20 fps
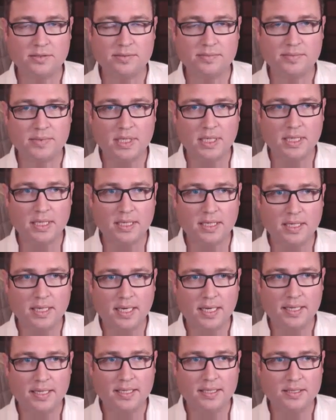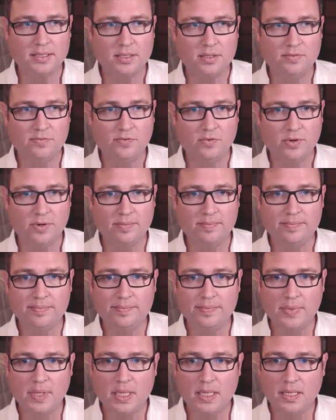Just I think it's good
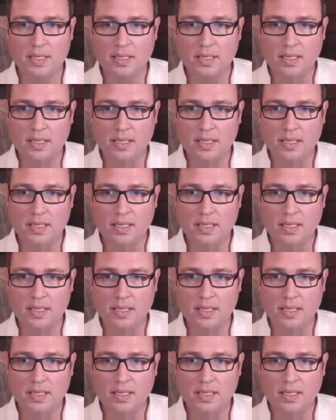form.